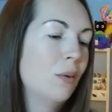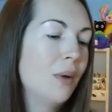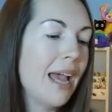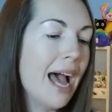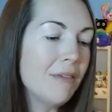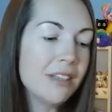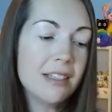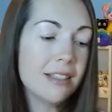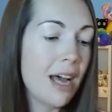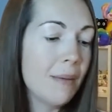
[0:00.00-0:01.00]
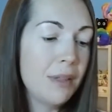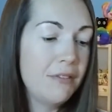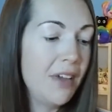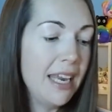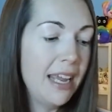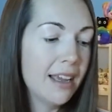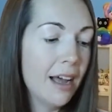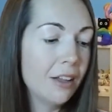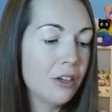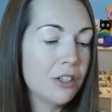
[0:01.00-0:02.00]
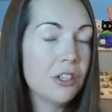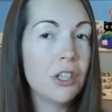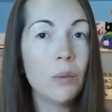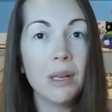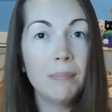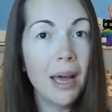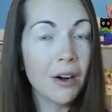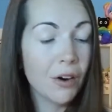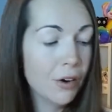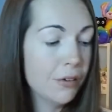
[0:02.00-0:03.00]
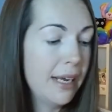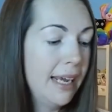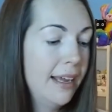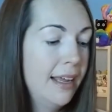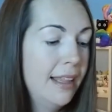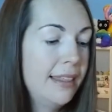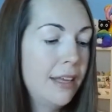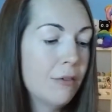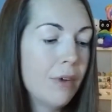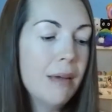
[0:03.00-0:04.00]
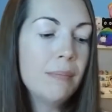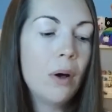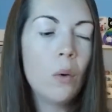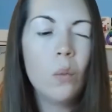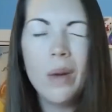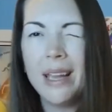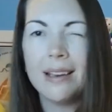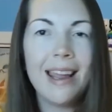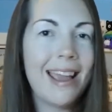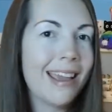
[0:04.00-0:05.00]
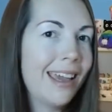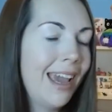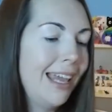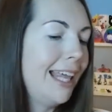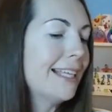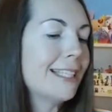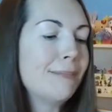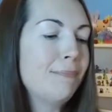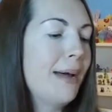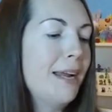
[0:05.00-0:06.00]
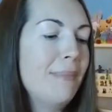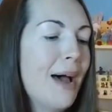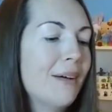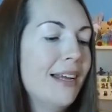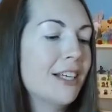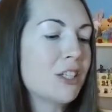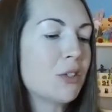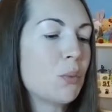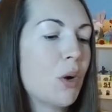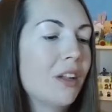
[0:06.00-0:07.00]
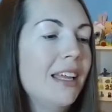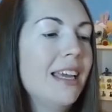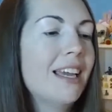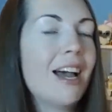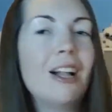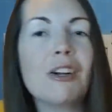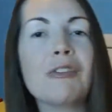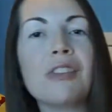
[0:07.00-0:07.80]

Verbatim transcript: We have to stop the fading colors, so we'd better hurry. Then Rainbow winked, and Katy spun about in a swirling color